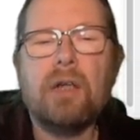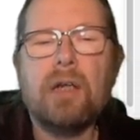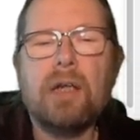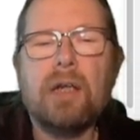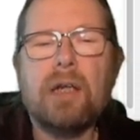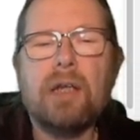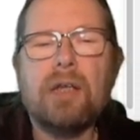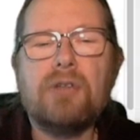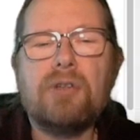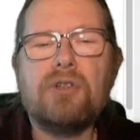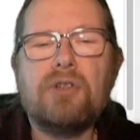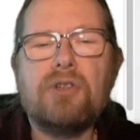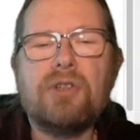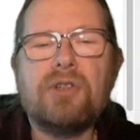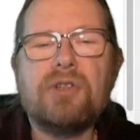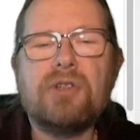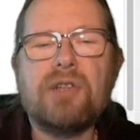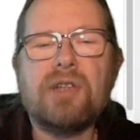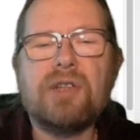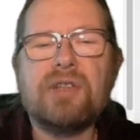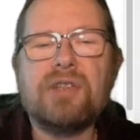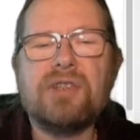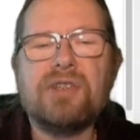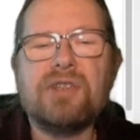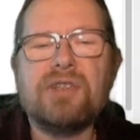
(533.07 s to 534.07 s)
is just a
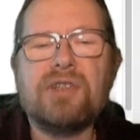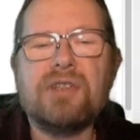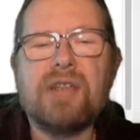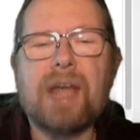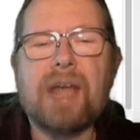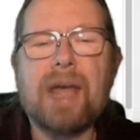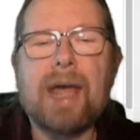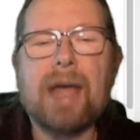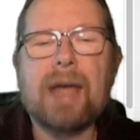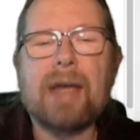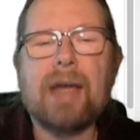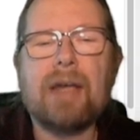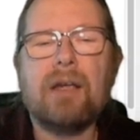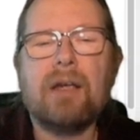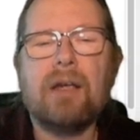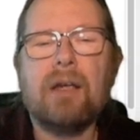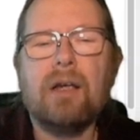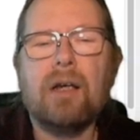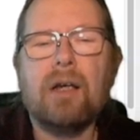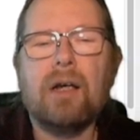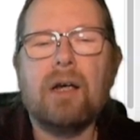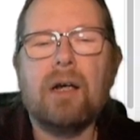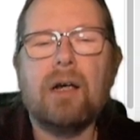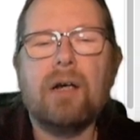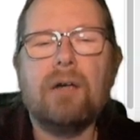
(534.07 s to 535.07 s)
stack
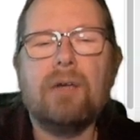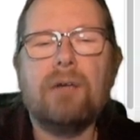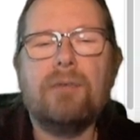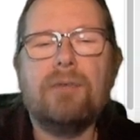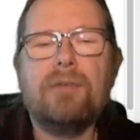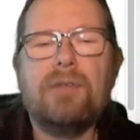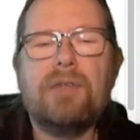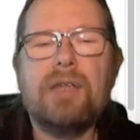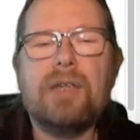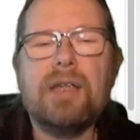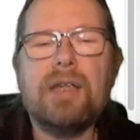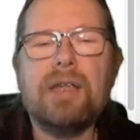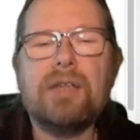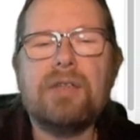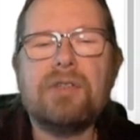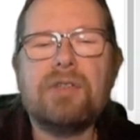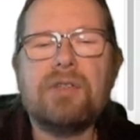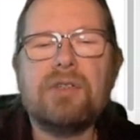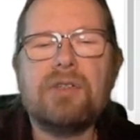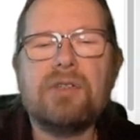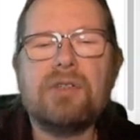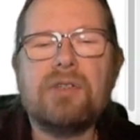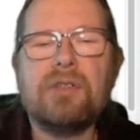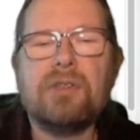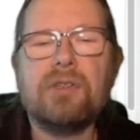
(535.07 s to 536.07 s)
of
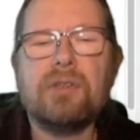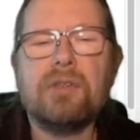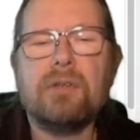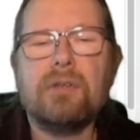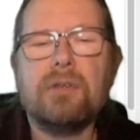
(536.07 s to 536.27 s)
disks